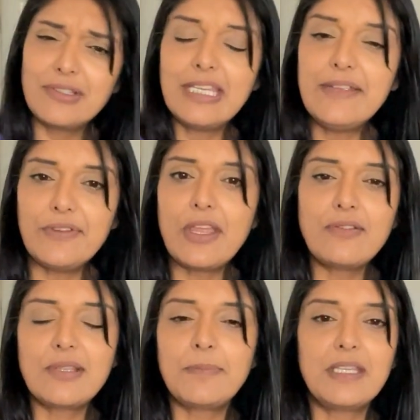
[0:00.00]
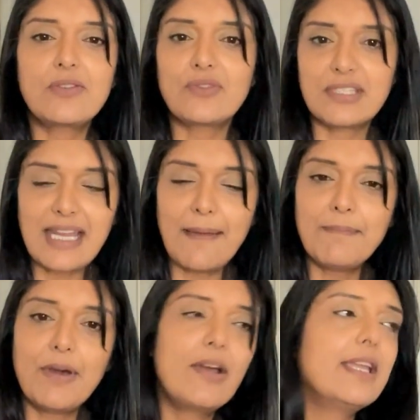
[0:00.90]
Even though something's on
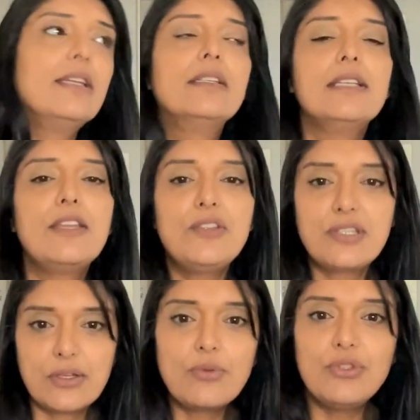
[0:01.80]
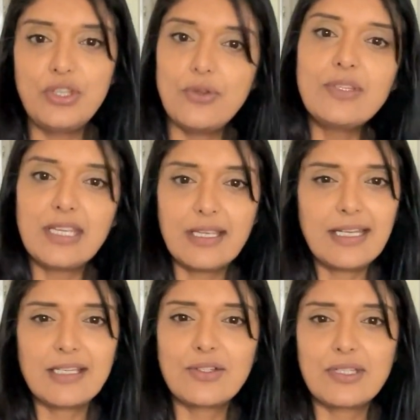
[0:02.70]
standby, you're still using
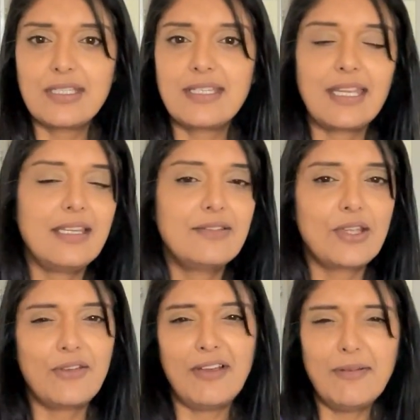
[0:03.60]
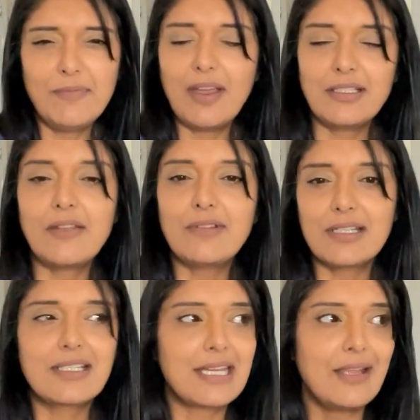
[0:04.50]
electricity. So I don't
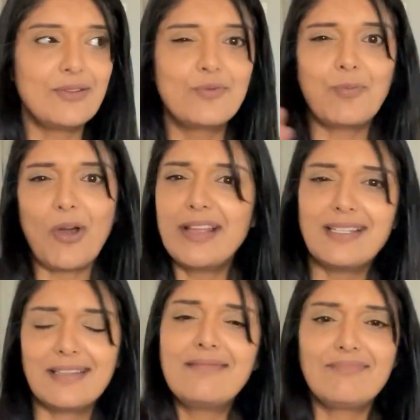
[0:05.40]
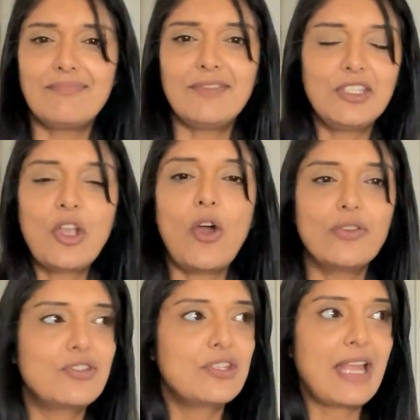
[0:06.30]
understand why you
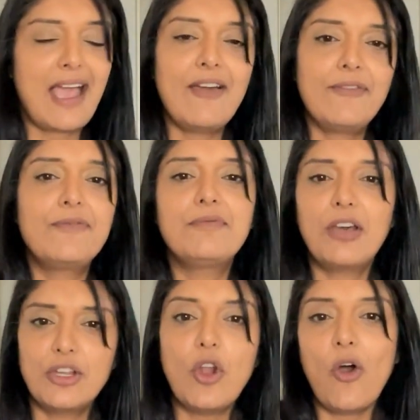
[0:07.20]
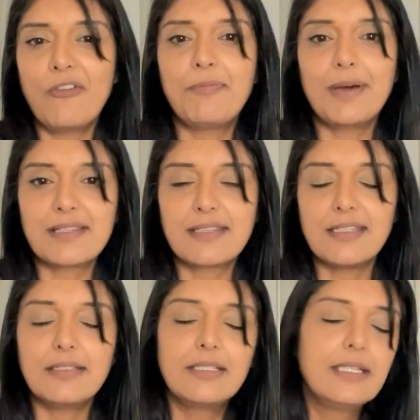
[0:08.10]
can't just have an off
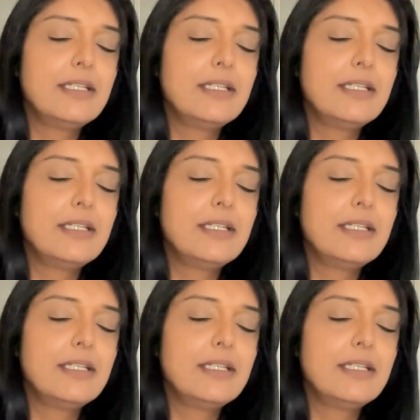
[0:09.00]
button.